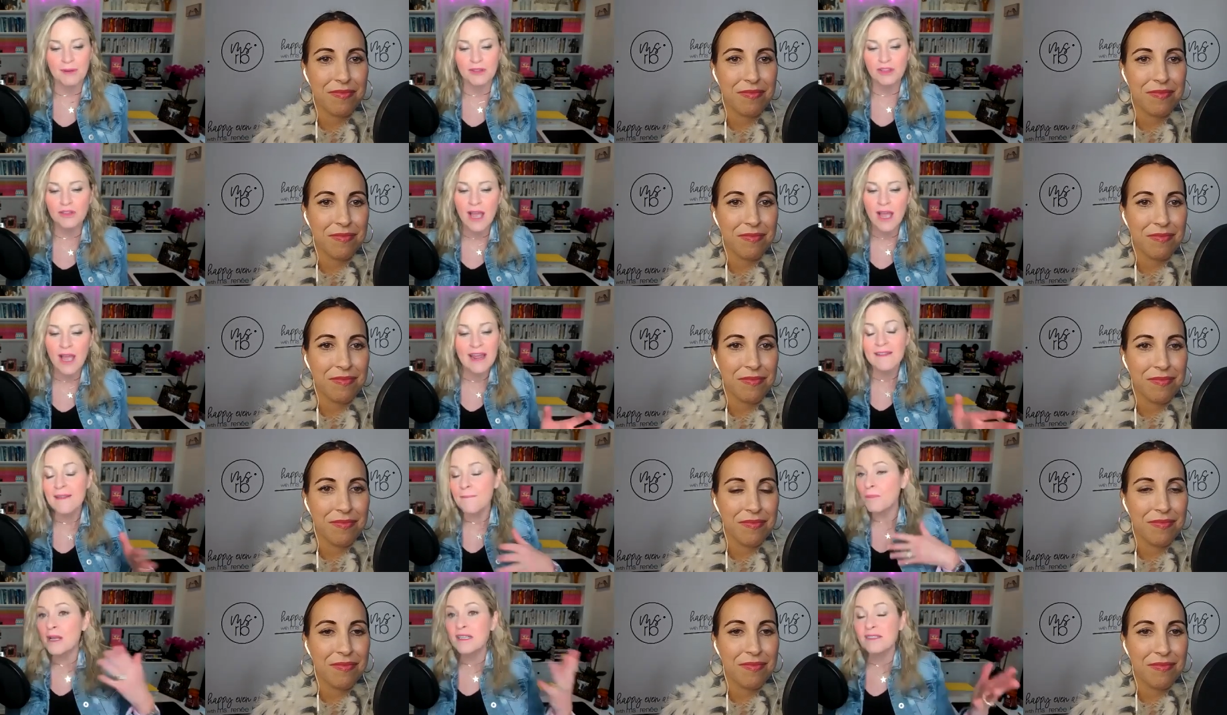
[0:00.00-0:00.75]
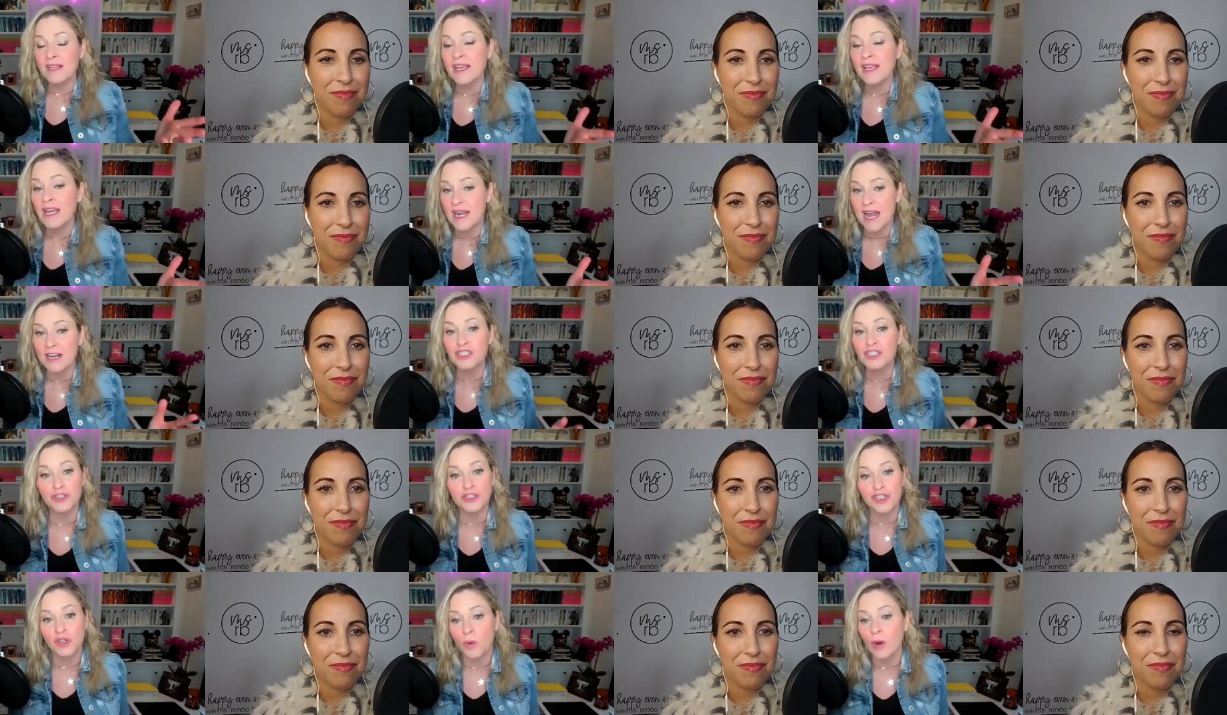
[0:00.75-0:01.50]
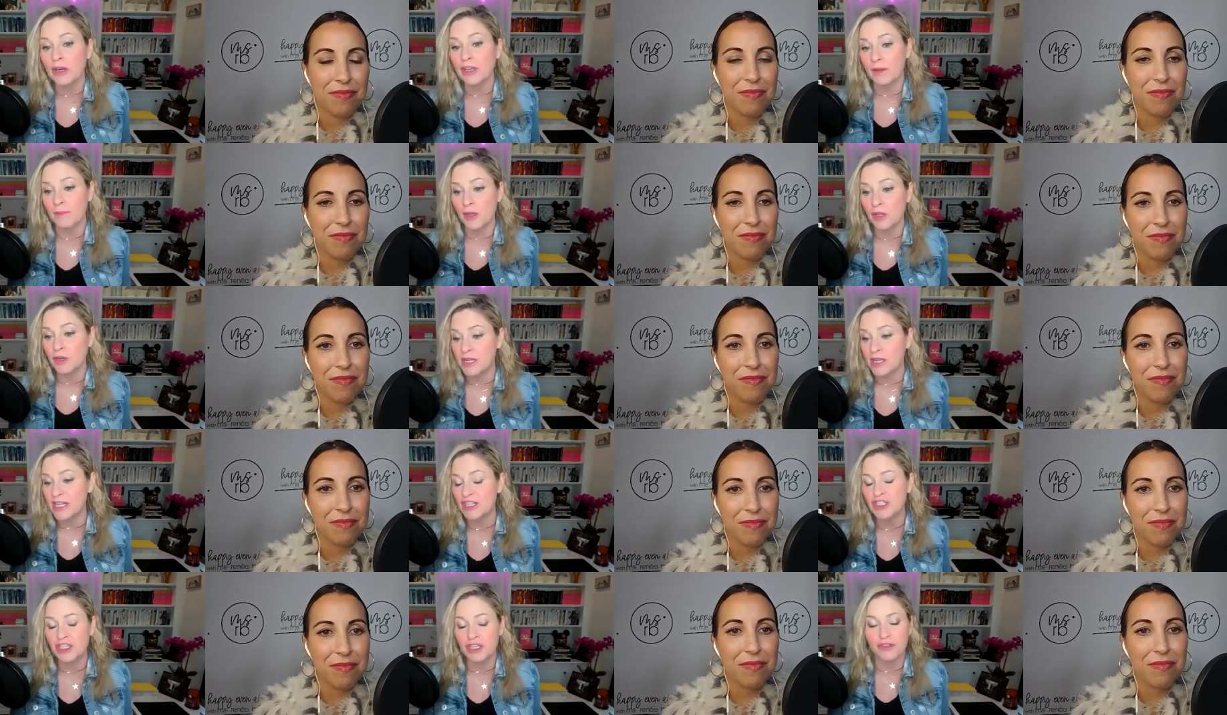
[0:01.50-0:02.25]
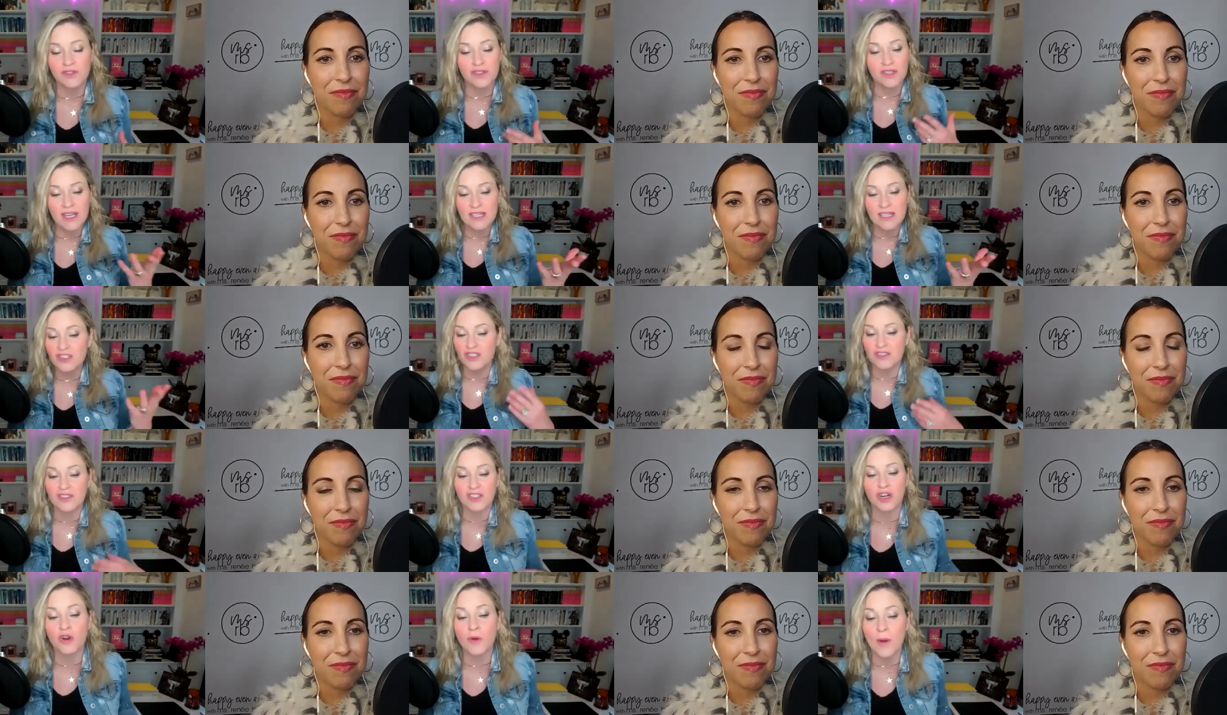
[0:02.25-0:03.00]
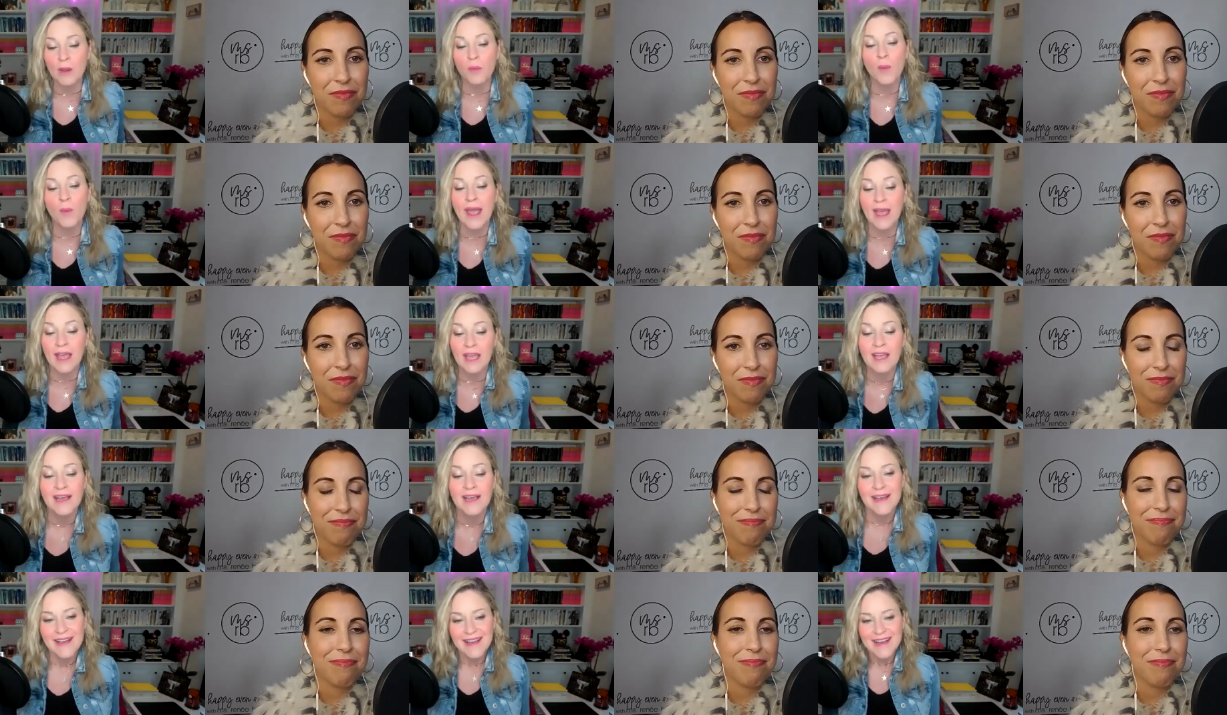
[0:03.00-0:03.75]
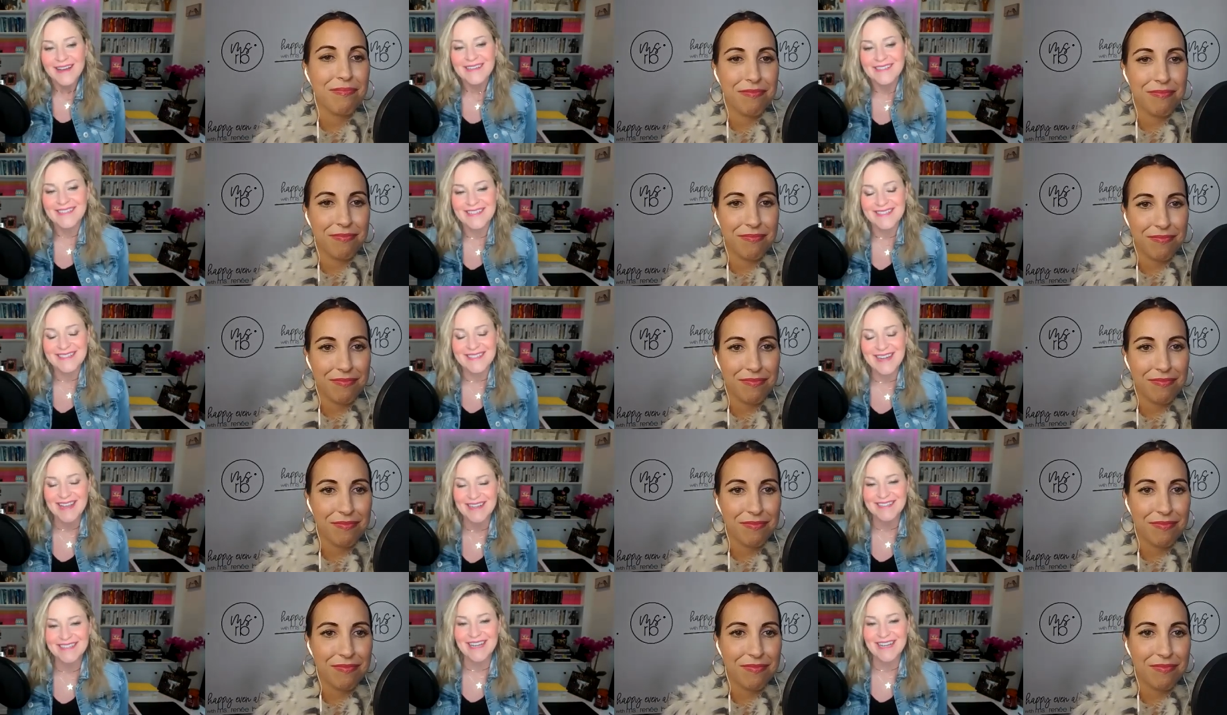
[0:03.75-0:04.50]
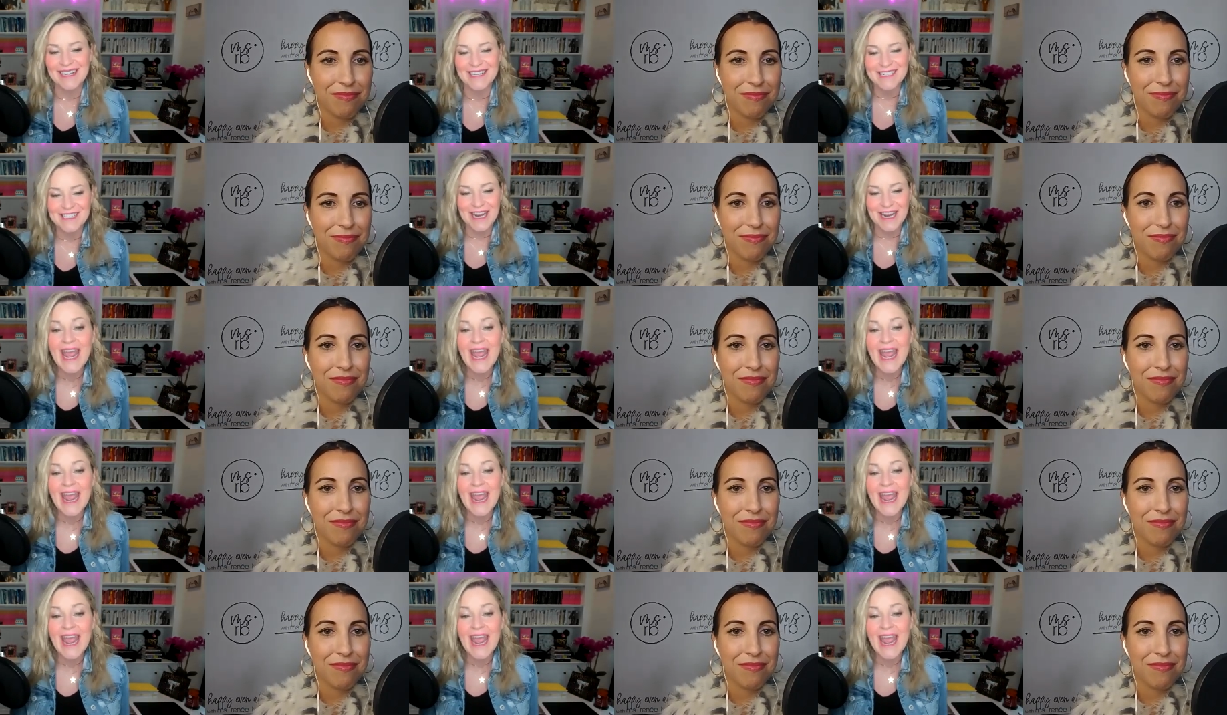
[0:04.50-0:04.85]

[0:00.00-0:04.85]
Speaker 1: But the, and plus it connects you to our community too. So that's just a great way to stay in touch.